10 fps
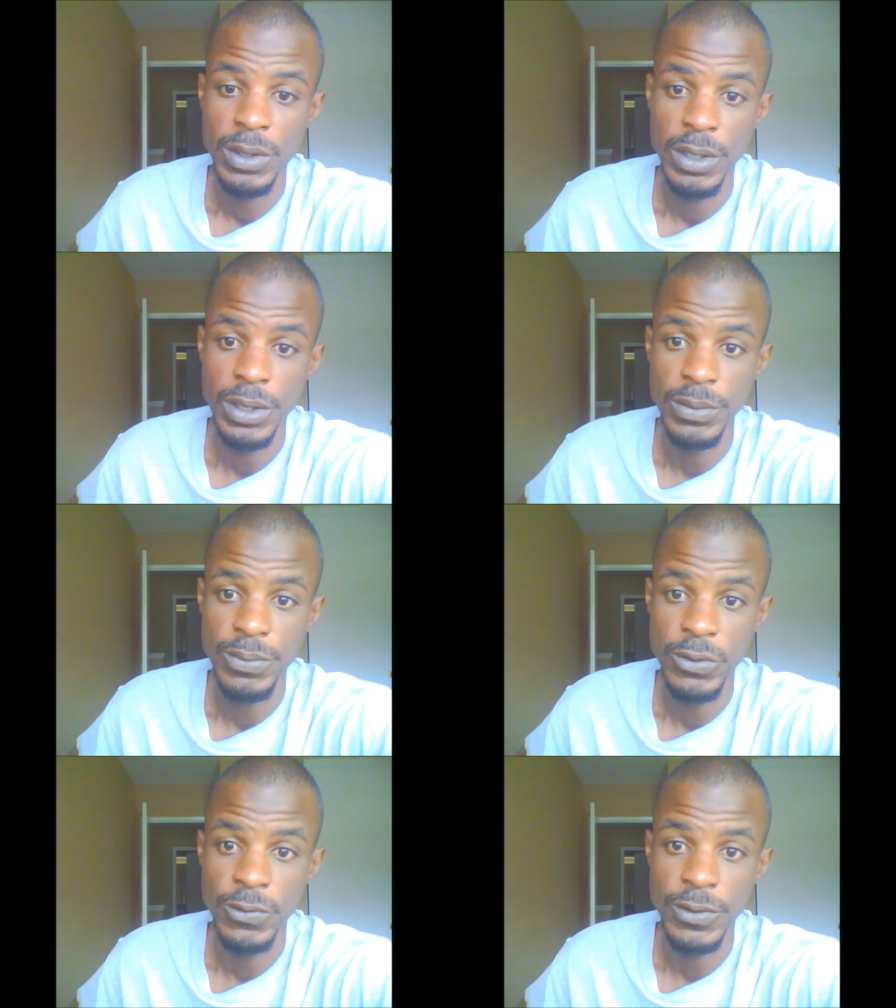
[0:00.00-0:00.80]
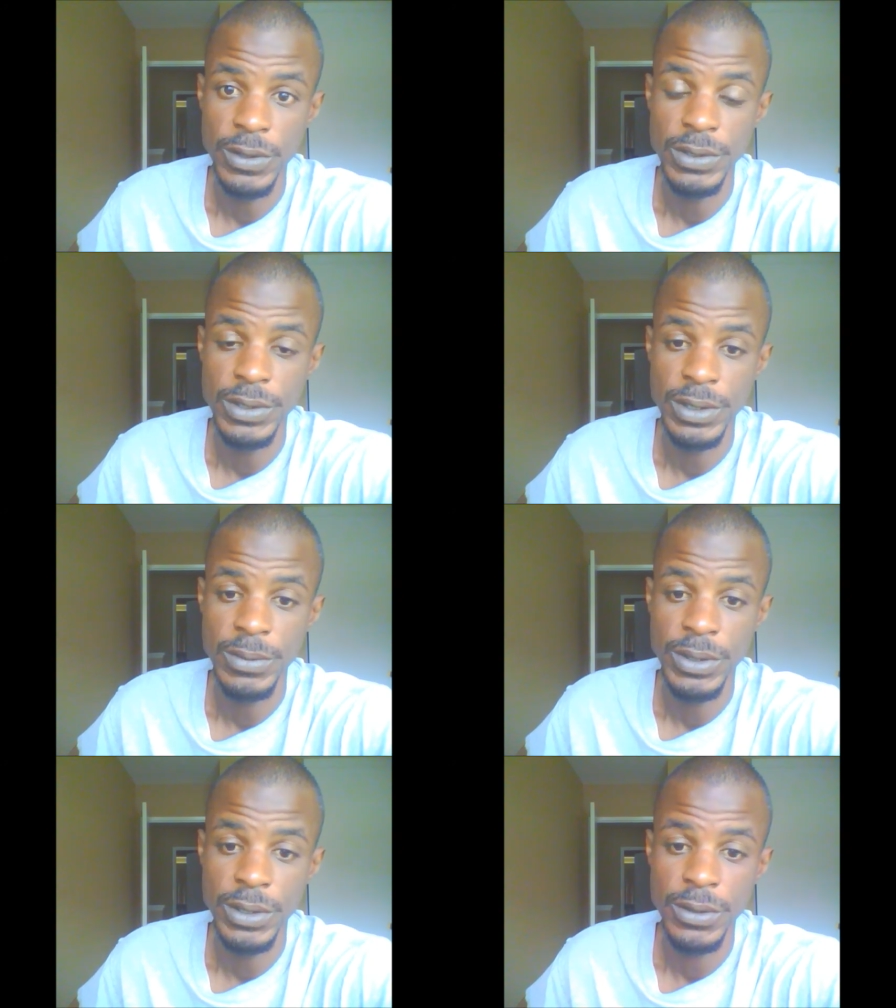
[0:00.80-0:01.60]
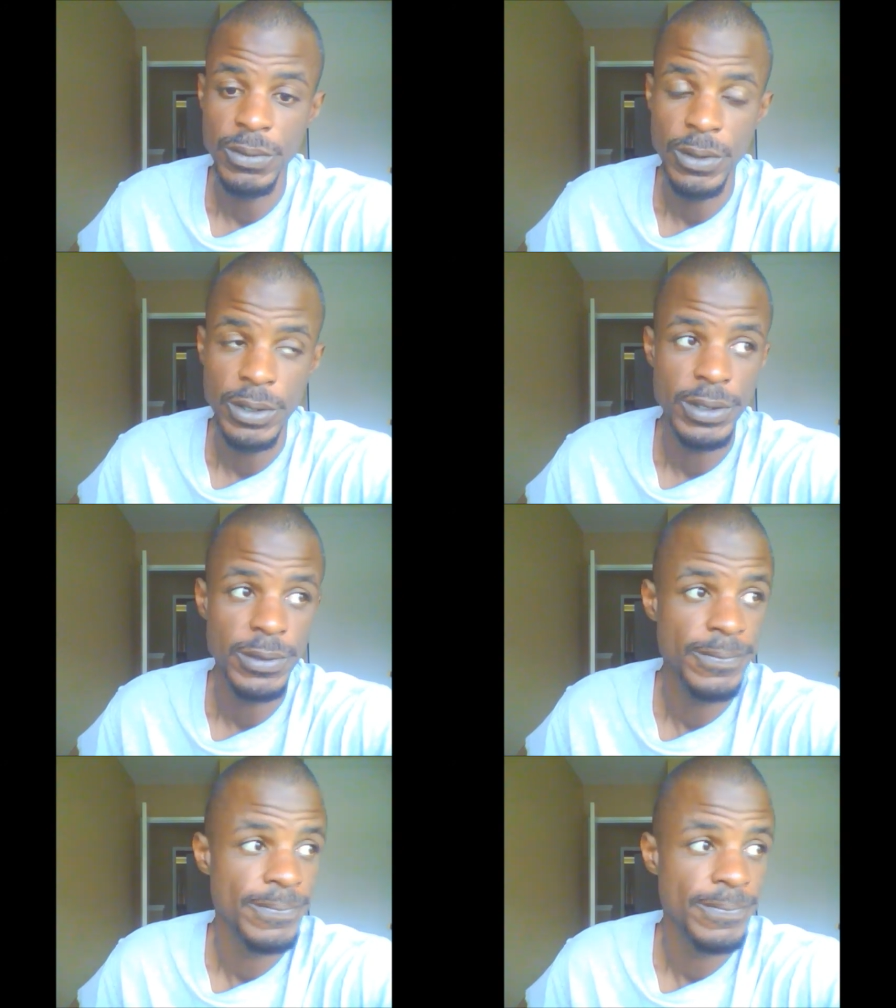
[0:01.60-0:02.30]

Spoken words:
and the proof is that I'm here working.